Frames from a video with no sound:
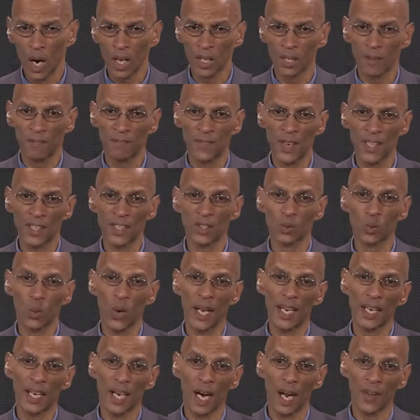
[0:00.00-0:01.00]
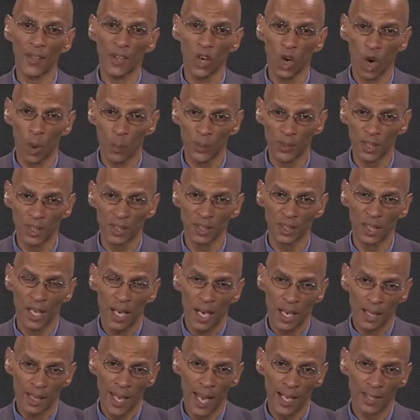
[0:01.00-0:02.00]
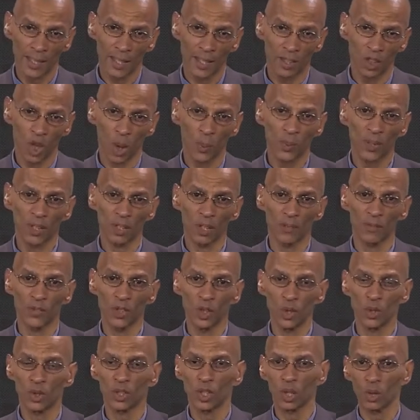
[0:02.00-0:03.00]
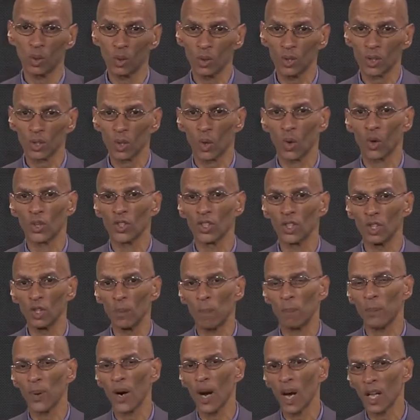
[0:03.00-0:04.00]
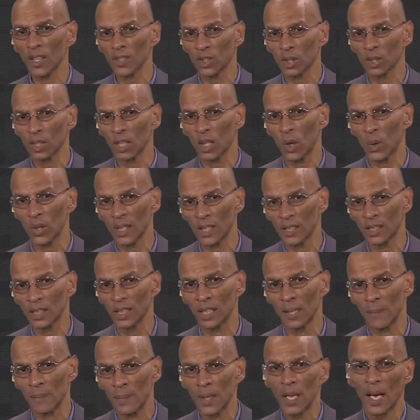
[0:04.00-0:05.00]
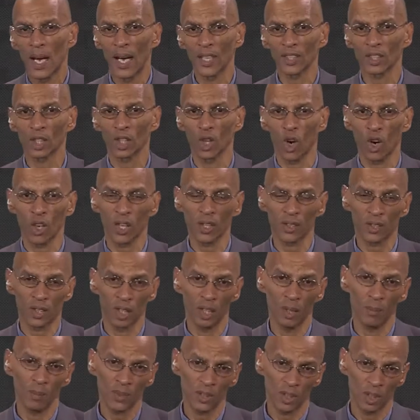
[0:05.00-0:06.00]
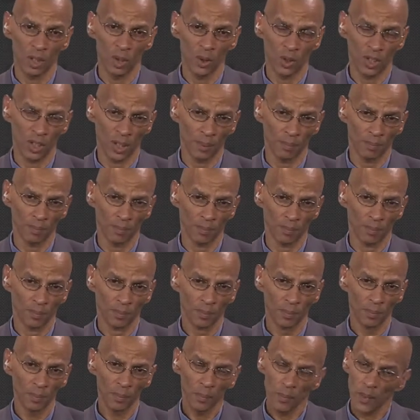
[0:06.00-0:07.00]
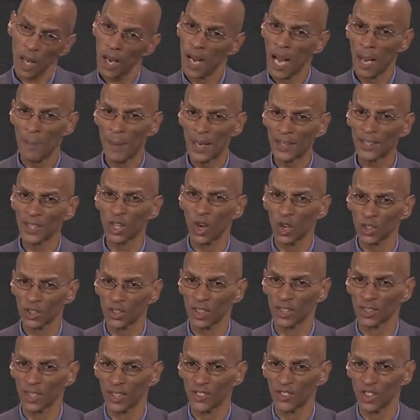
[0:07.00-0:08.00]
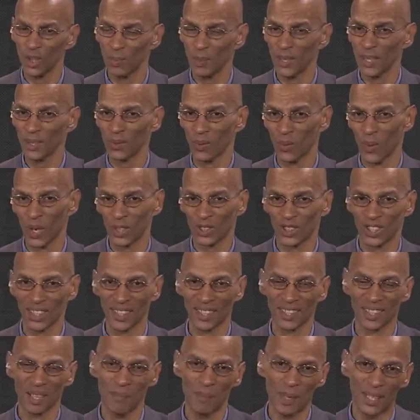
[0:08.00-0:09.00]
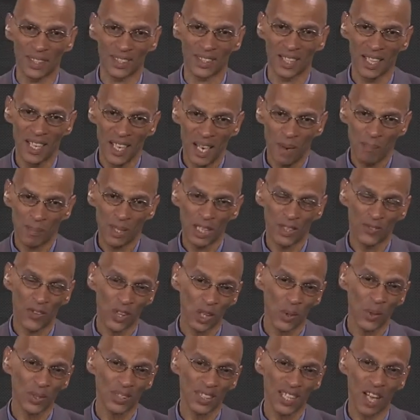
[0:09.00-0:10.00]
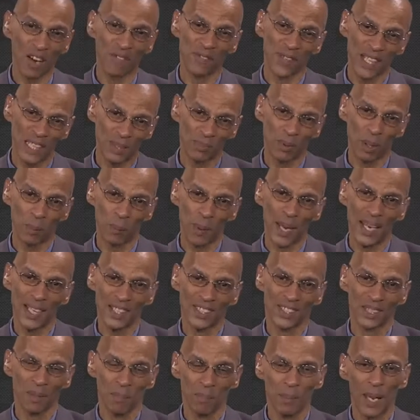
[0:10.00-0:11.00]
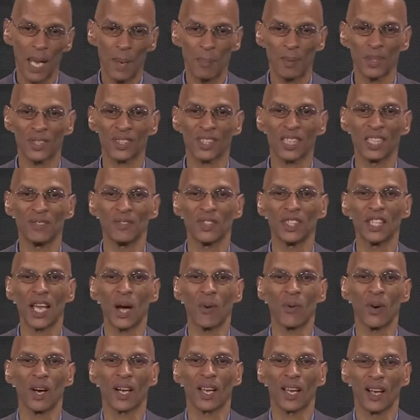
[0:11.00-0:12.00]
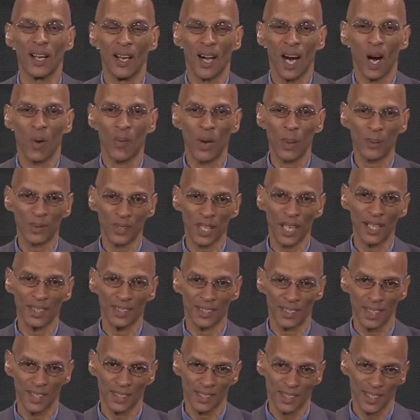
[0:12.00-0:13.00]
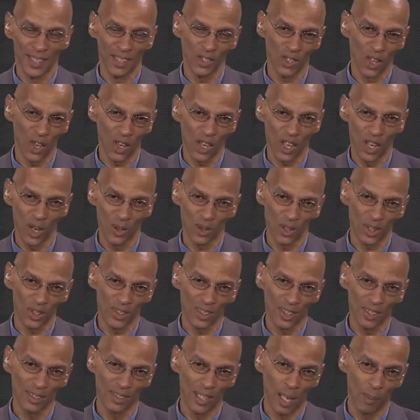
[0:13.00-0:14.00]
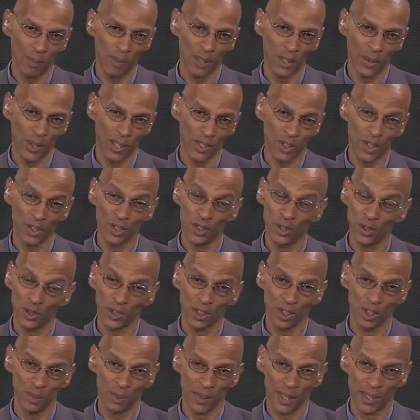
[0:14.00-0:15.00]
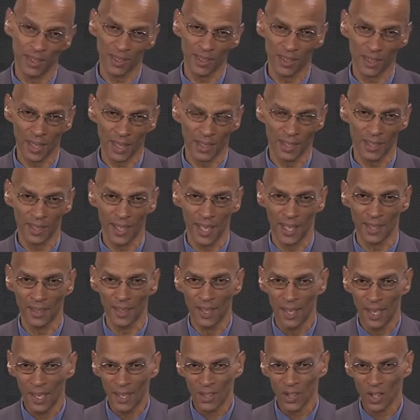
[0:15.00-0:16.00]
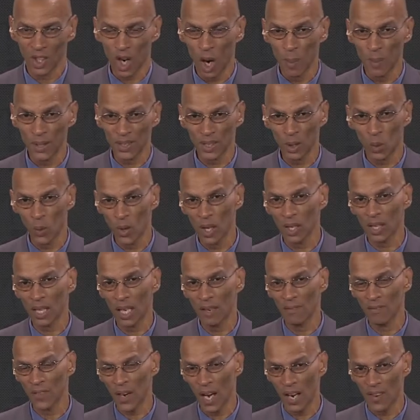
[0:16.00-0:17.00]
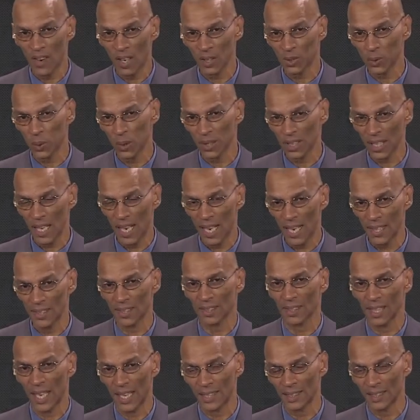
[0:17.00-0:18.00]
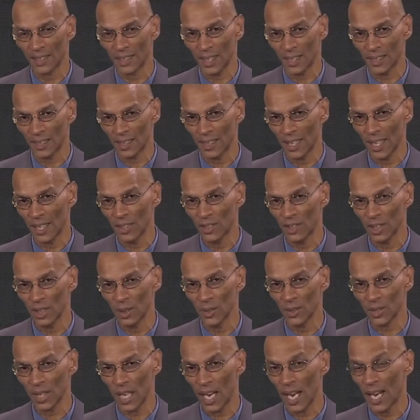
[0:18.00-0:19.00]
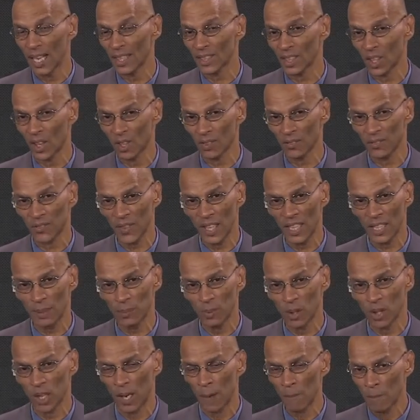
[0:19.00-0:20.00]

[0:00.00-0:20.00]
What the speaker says: the Fed is weighing other options, like the adoption of new tools or new paths to liquidity as a longer-term solution. I'm Andy Hodges, and you've been watching The Mint. Please follow us on our Facebook page, Zim Papers TV Network, our website, ztn.co.zw, and on YouTube under ZTN. Your comments are welcome via our Twitter handle, at ZTN News, and on Facebook.